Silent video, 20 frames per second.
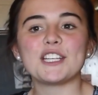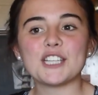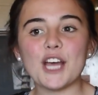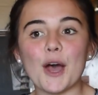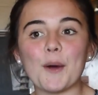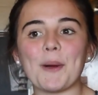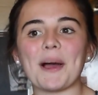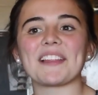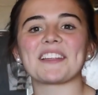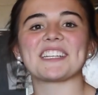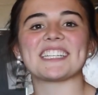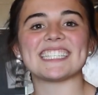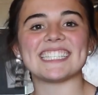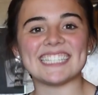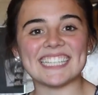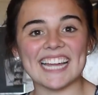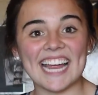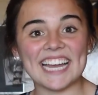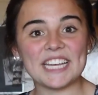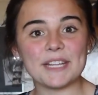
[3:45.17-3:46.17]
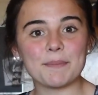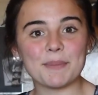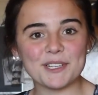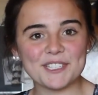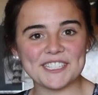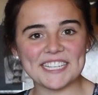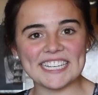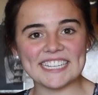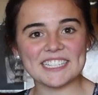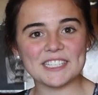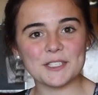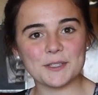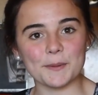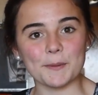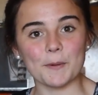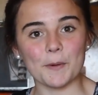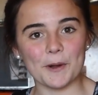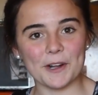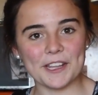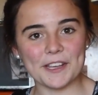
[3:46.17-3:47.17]
Tutwiler is 90%
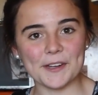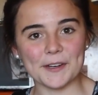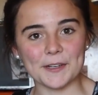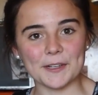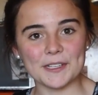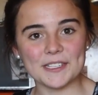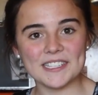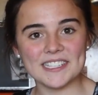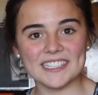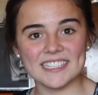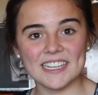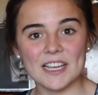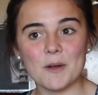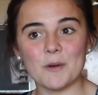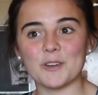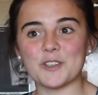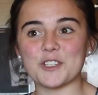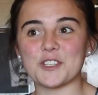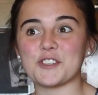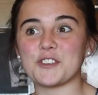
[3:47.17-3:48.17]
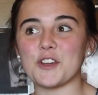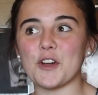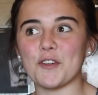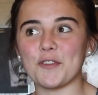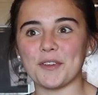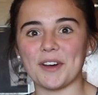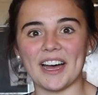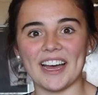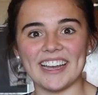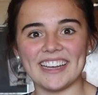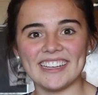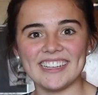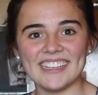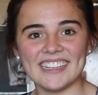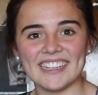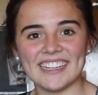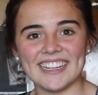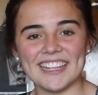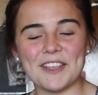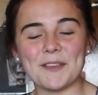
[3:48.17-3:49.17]
sorority girls, which is so fun.
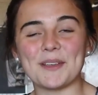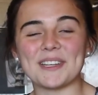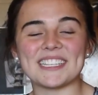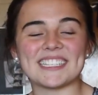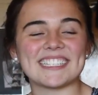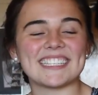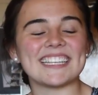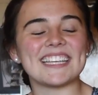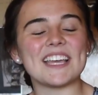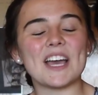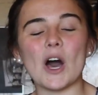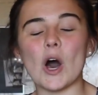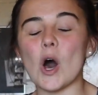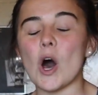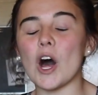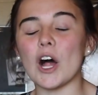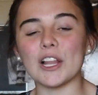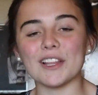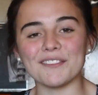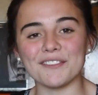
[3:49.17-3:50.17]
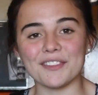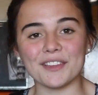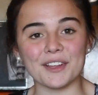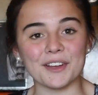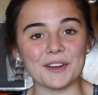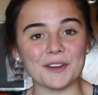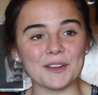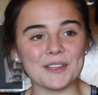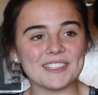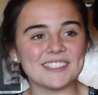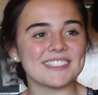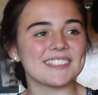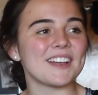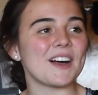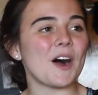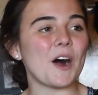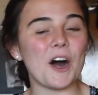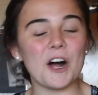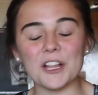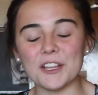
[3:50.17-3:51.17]
You get to see all of the girls,
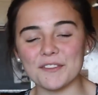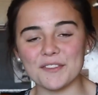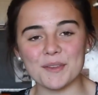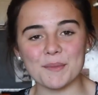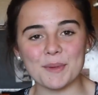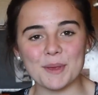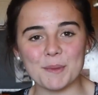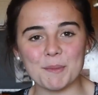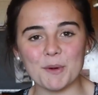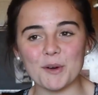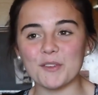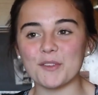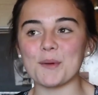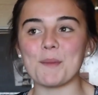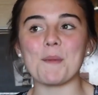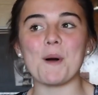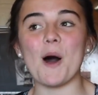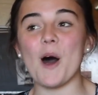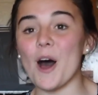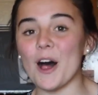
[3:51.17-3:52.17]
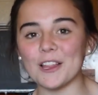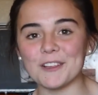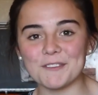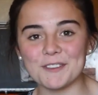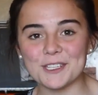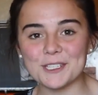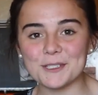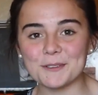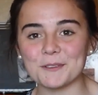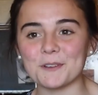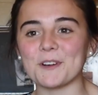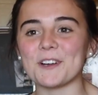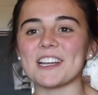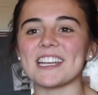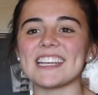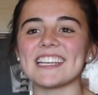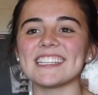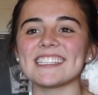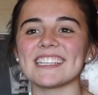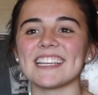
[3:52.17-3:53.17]
all of the people from all of the
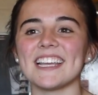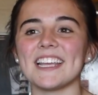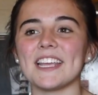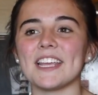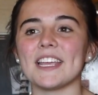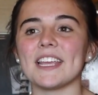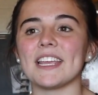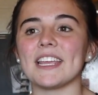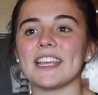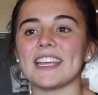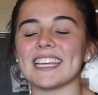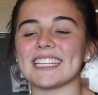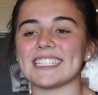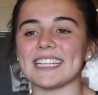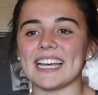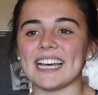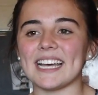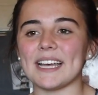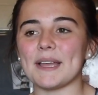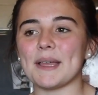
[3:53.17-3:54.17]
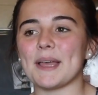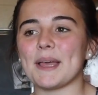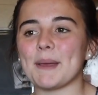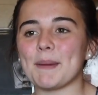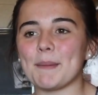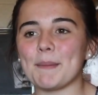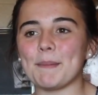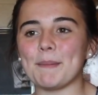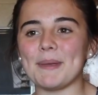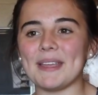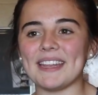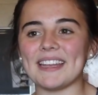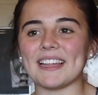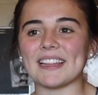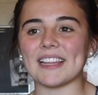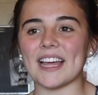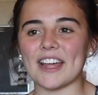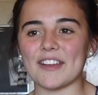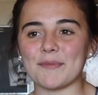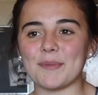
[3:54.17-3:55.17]
sororities. You get to meet
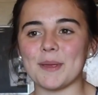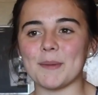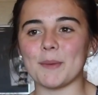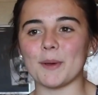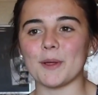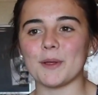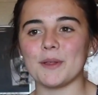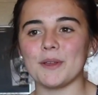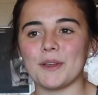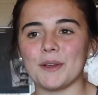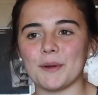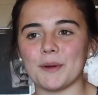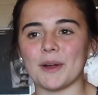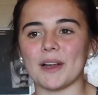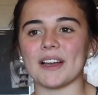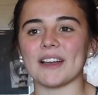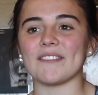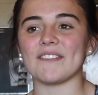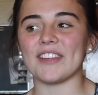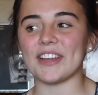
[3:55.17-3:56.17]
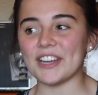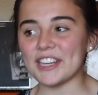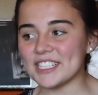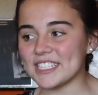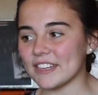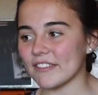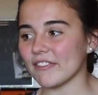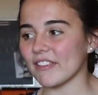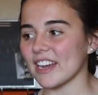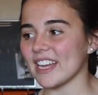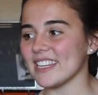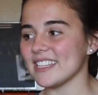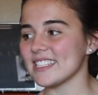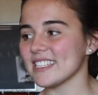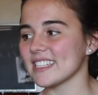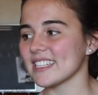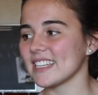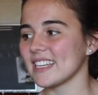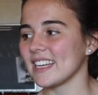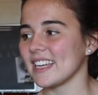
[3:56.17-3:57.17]
a lot of people who are very
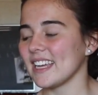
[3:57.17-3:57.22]
different.